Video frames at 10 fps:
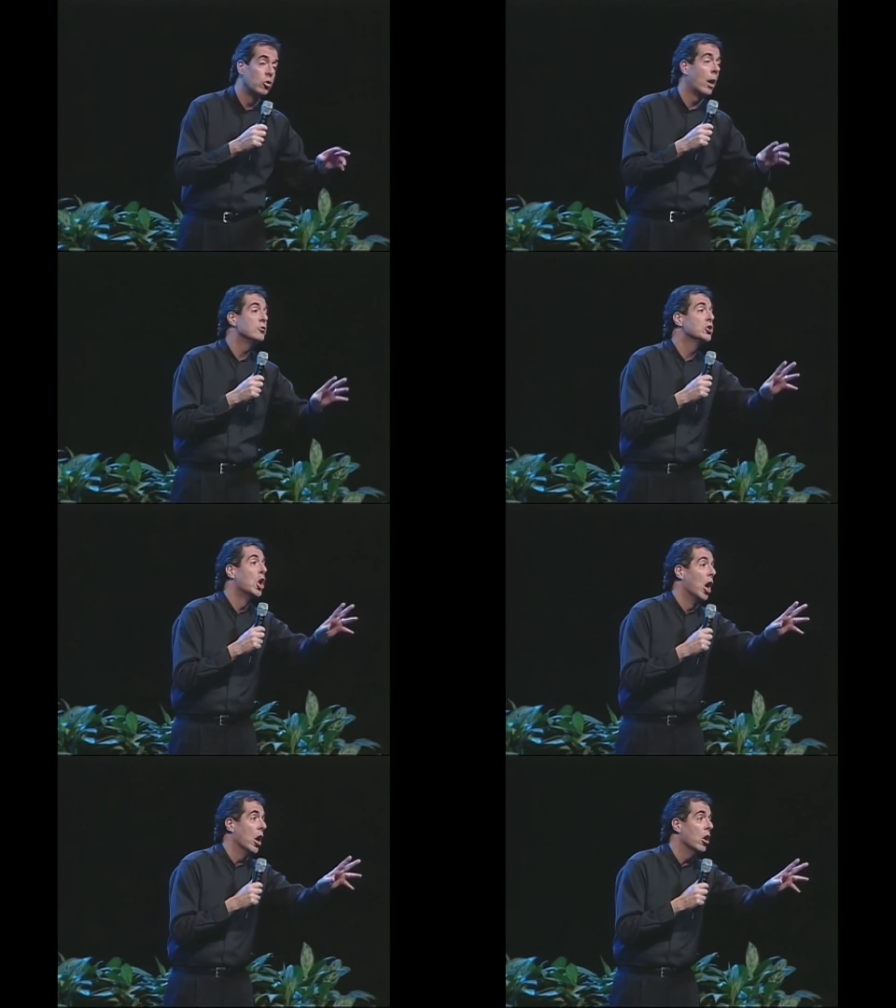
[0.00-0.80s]
No, I'm just
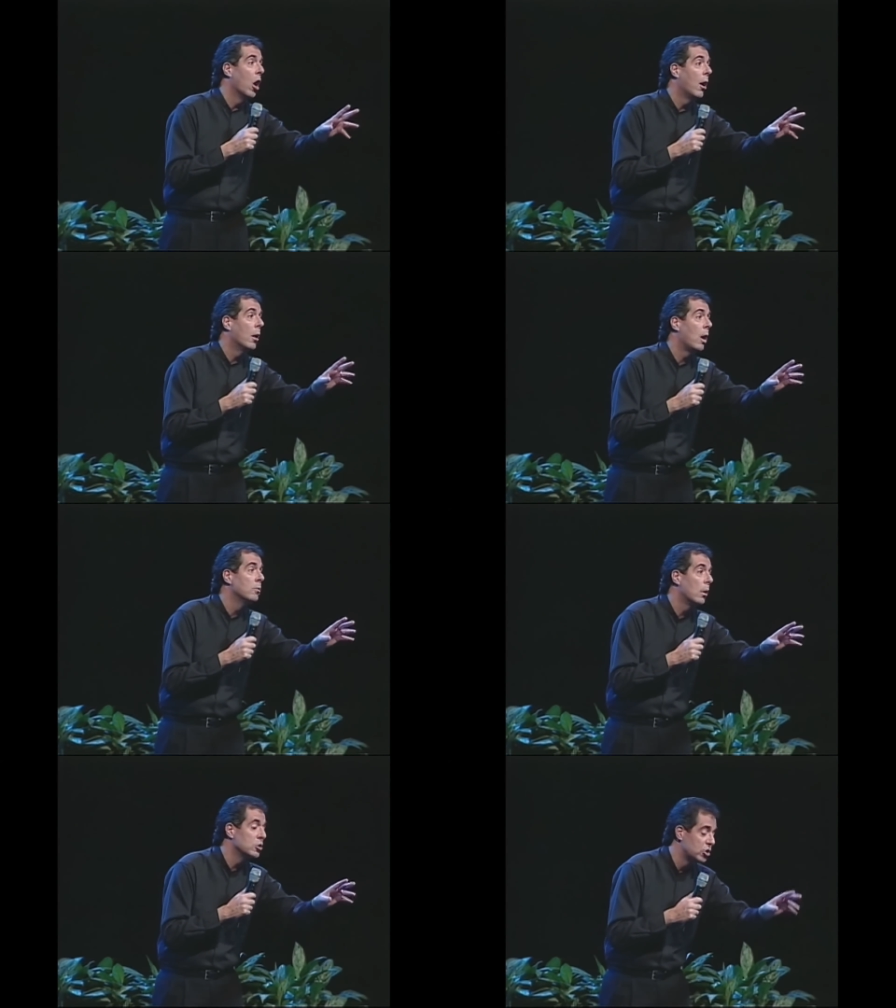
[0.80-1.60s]
saying. I,
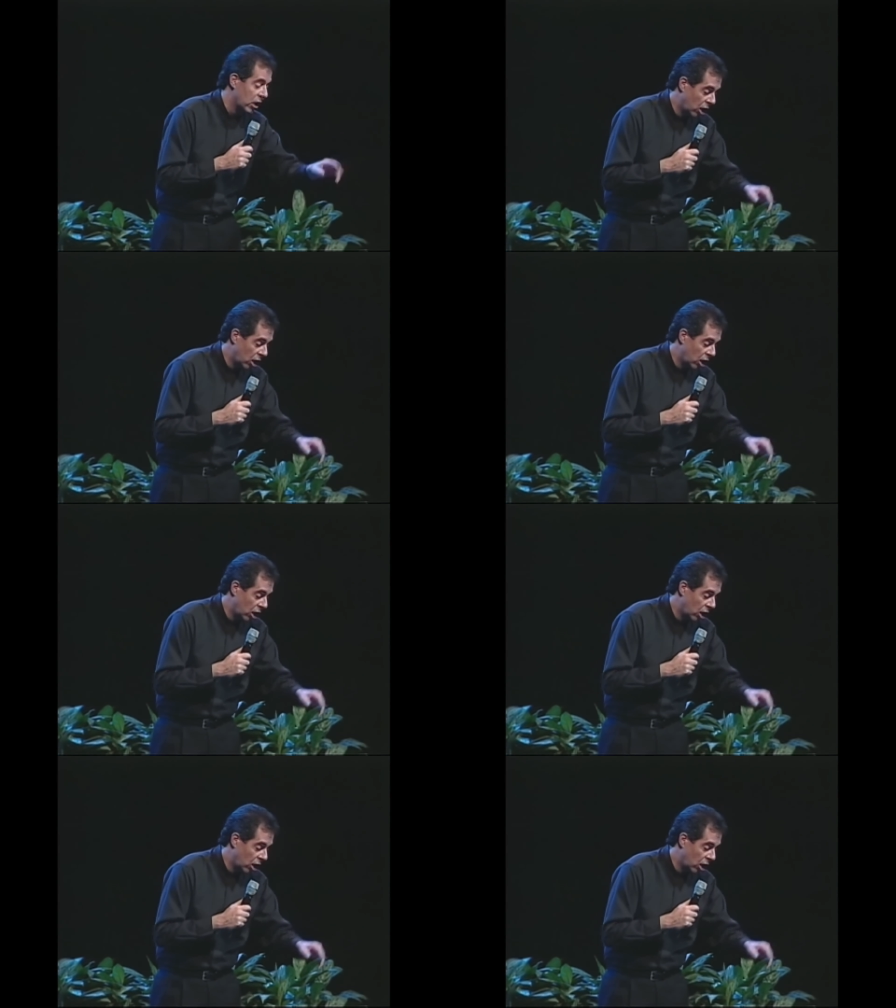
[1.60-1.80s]
am I'm just saying.